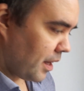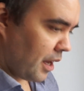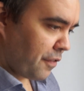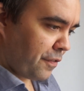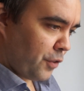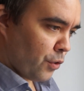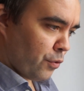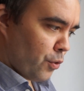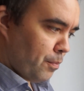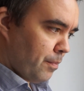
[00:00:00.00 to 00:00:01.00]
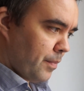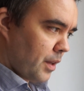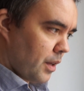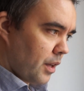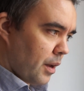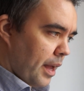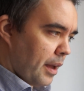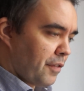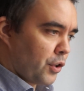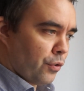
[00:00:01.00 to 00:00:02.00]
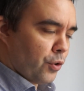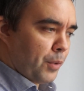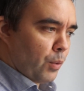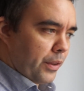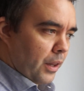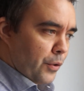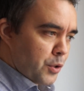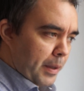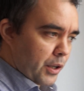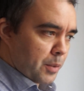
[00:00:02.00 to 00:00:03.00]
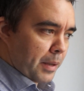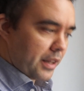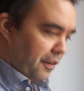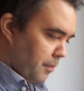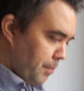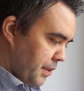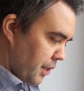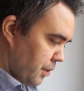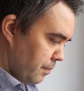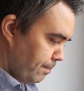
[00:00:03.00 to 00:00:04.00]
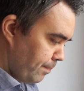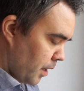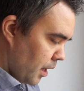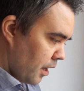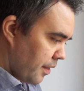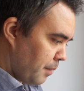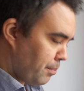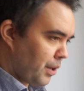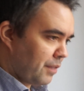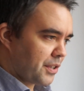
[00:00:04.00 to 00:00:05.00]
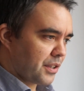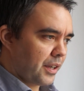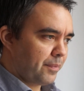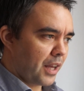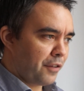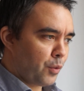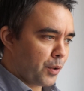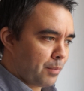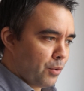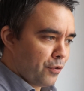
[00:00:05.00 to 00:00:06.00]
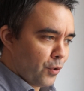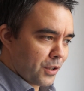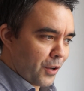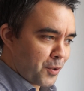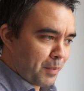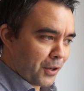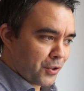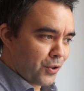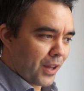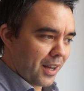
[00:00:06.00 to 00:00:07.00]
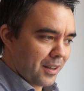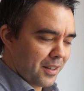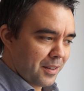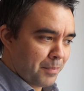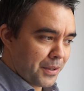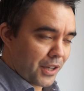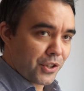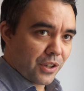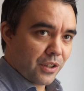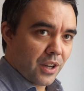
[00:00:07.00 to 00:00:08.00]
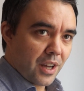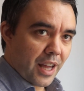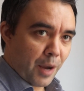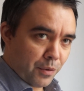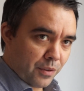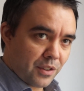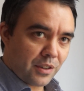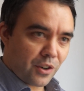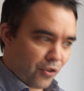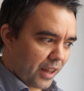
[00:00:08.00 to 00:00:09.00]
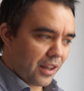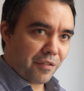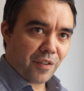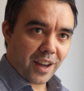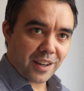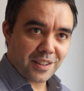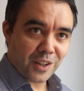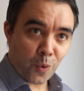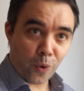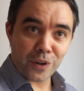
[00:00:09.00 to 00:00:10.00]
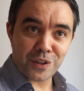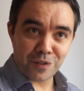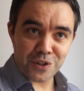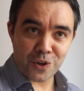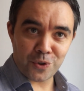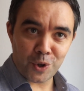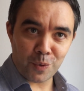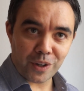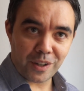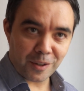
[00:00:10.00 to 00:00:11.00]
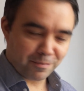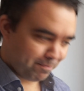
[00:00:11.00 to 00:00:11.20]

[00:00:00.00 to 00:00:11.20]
if in your room you want the loudspeakers to be in a different position, then previously, if you were to move those loudspeakers to that position, it would greatly affect the quality of the sound that you were hearing.